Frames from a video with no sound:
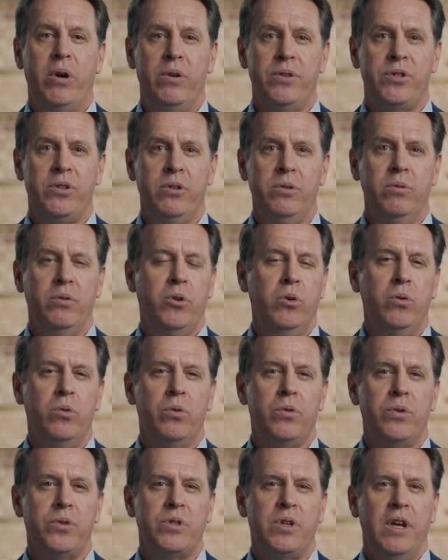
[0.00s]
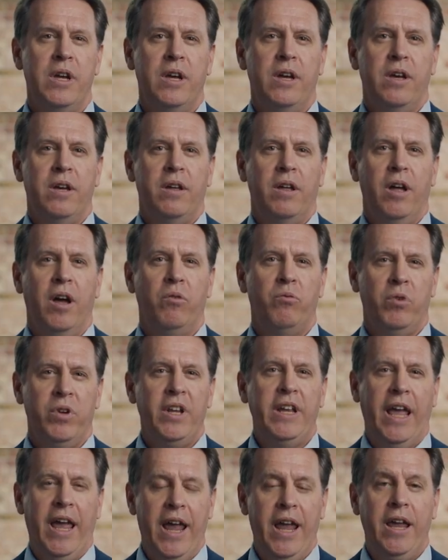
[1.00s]
also, Google's a
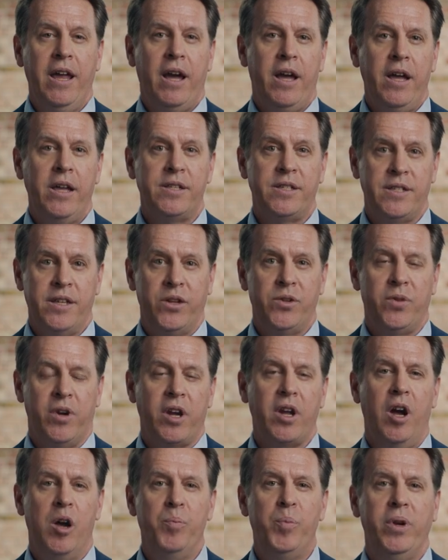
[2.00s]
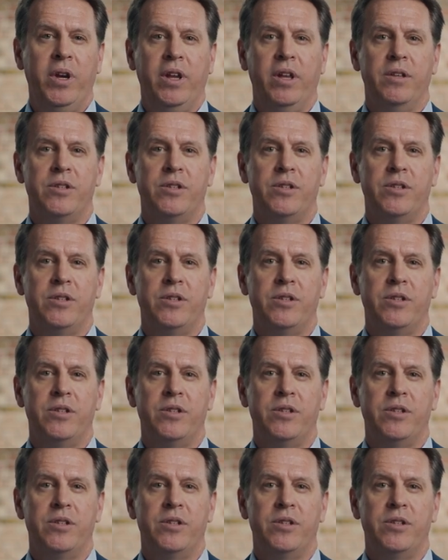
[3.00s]
really AI centric company.